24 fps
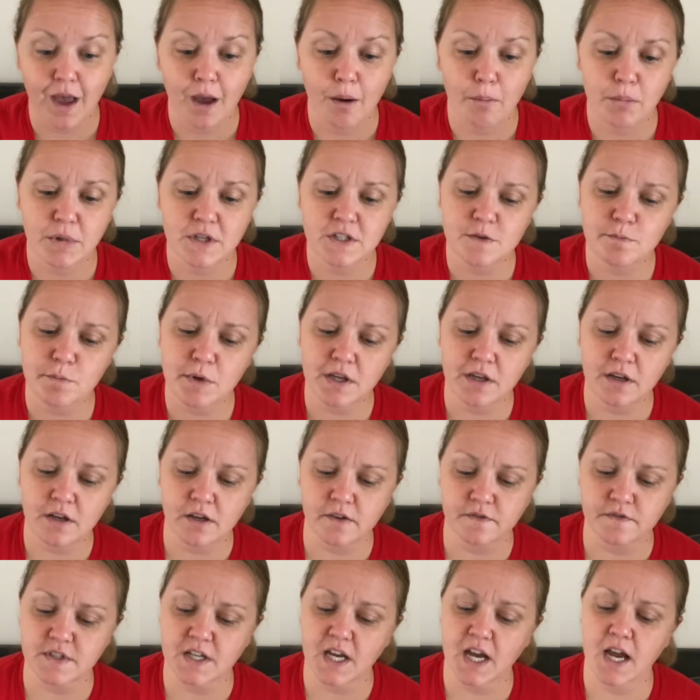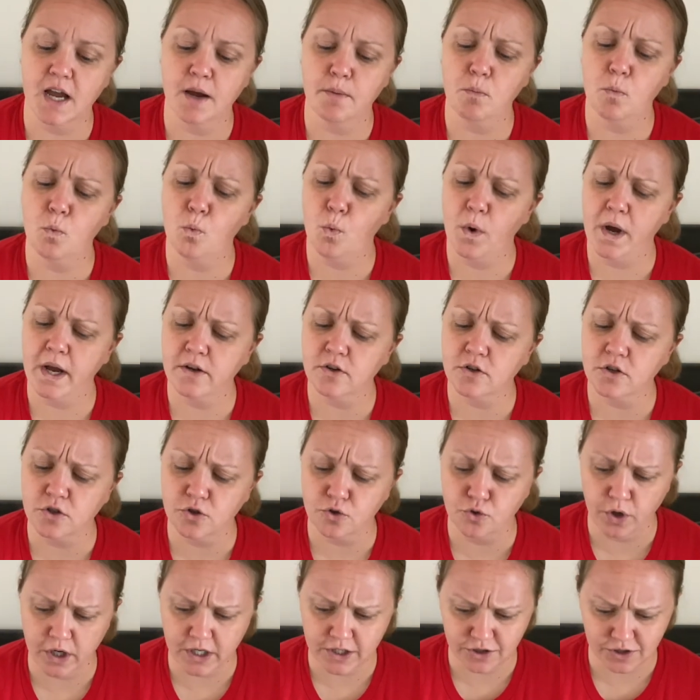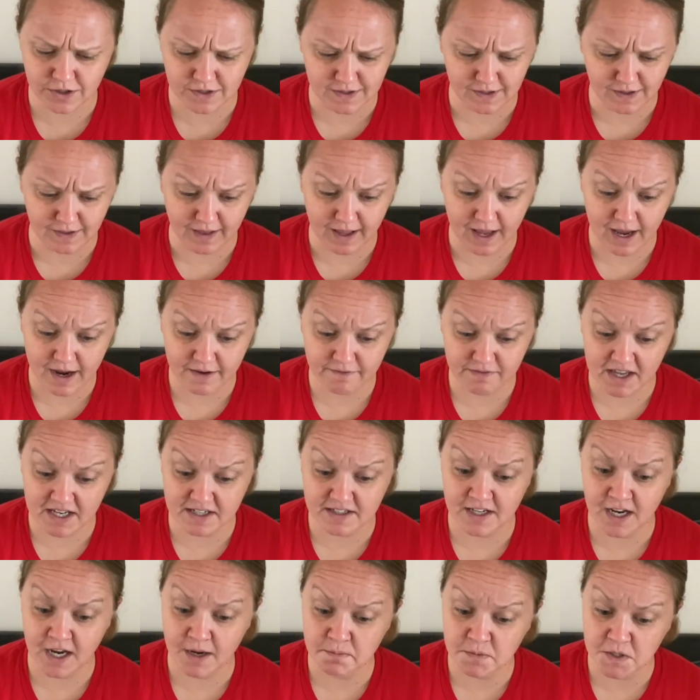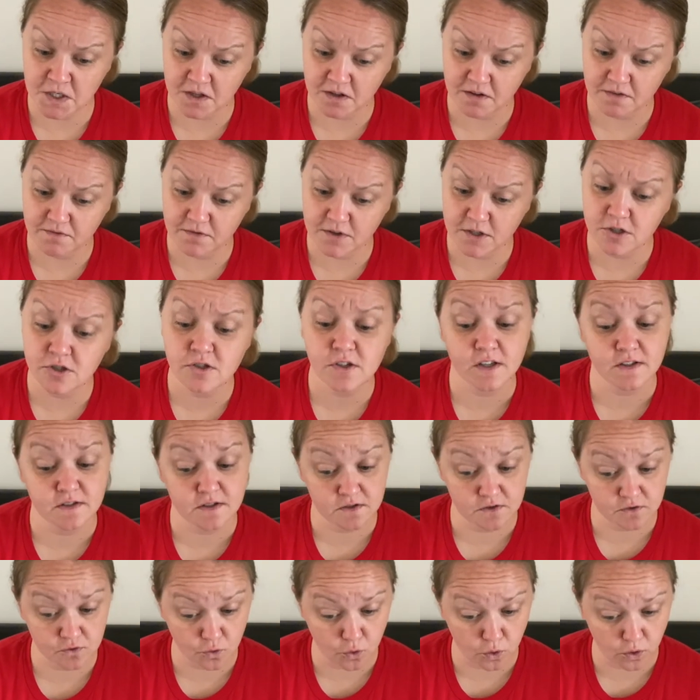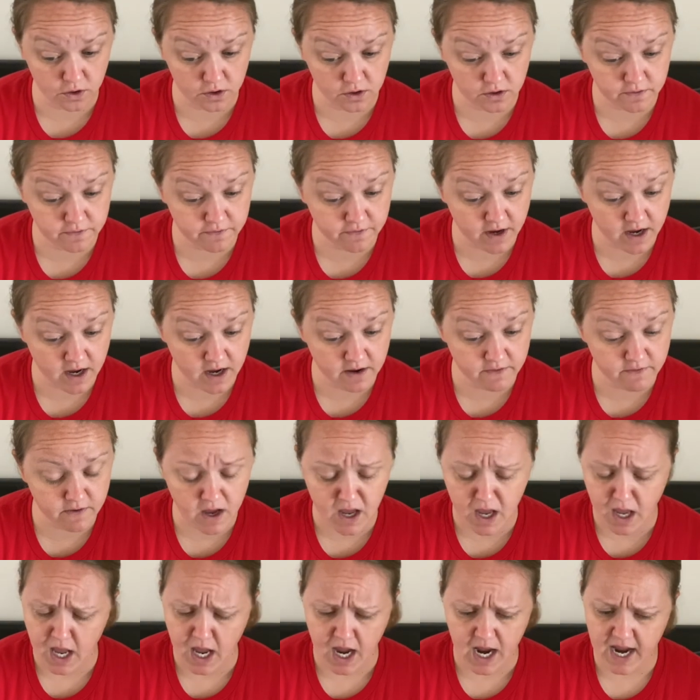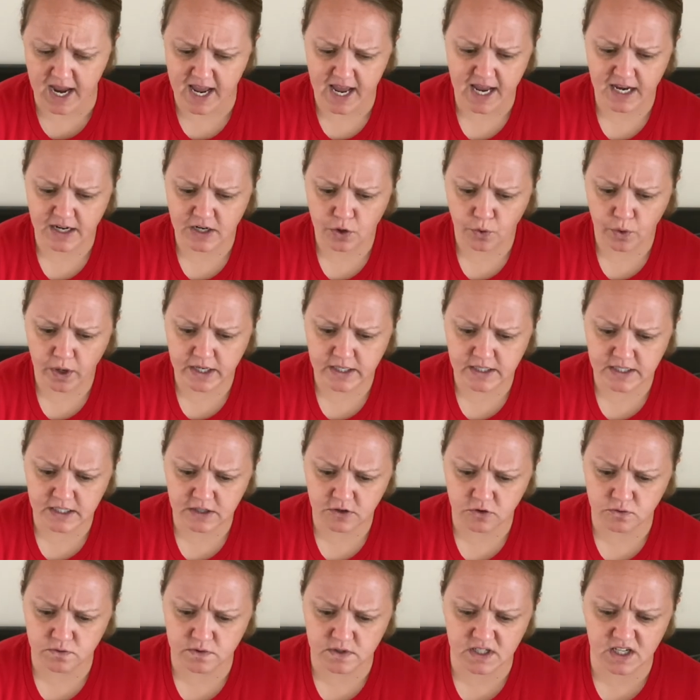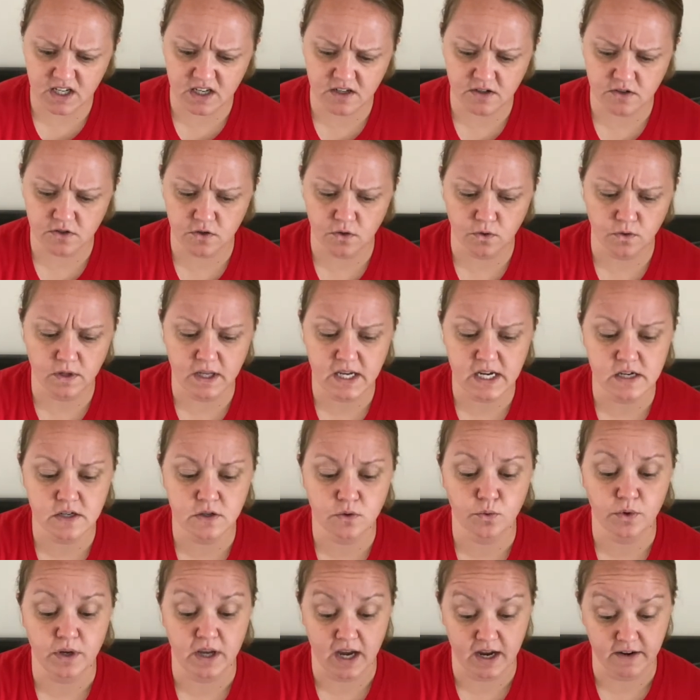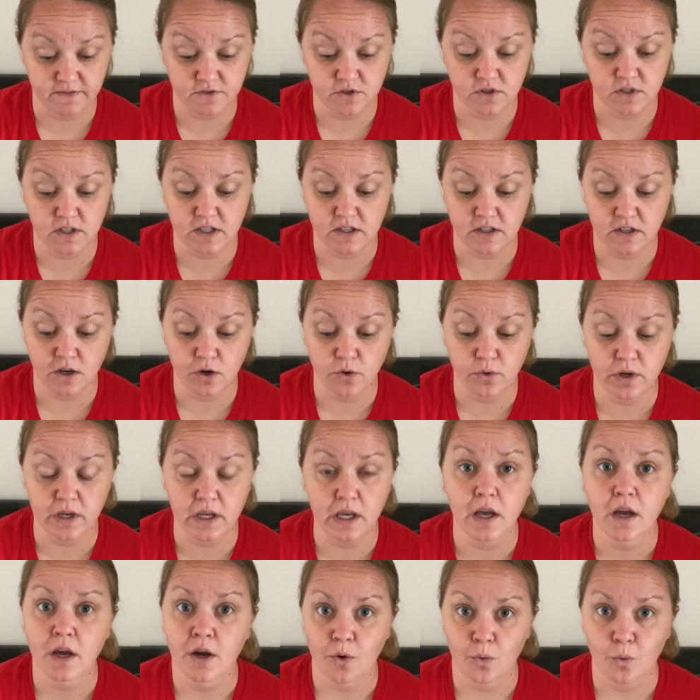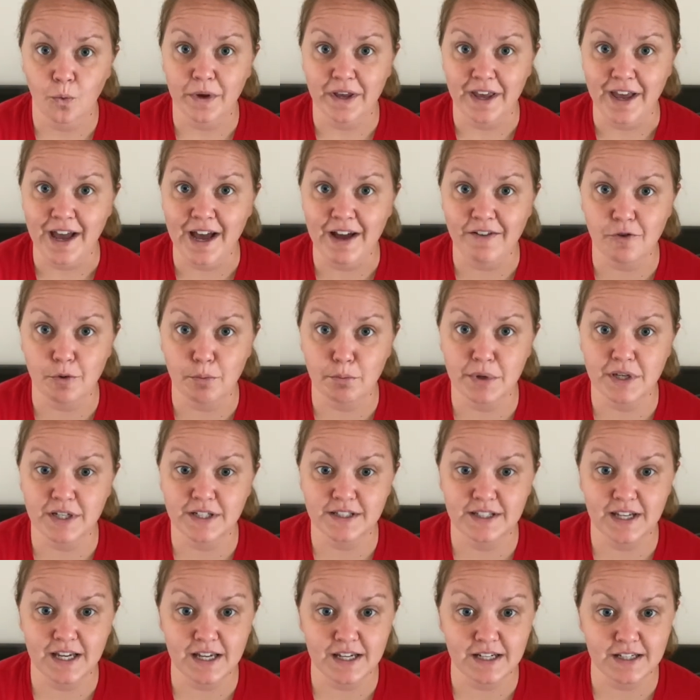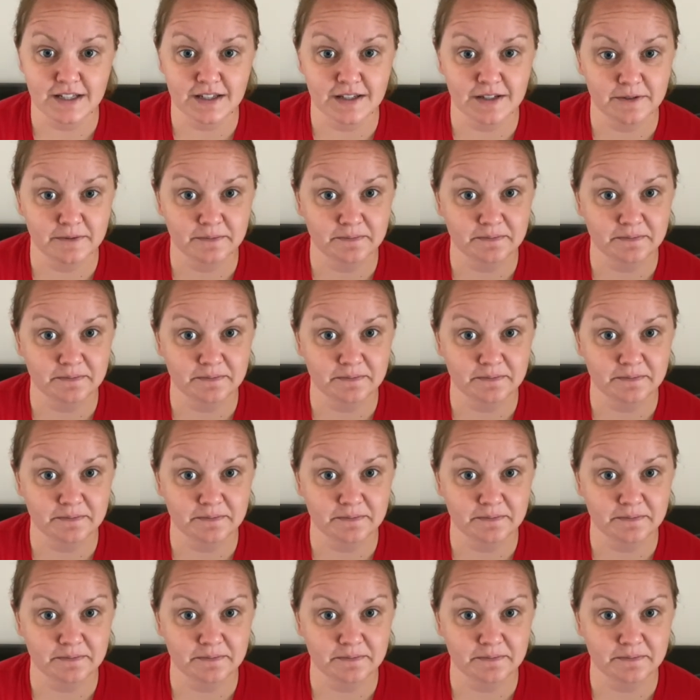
But speaking of time, why, good gracious alive, that time-telling fish says it's 4:45. I had no idea it was getting so late. We have to get going. We have a big date.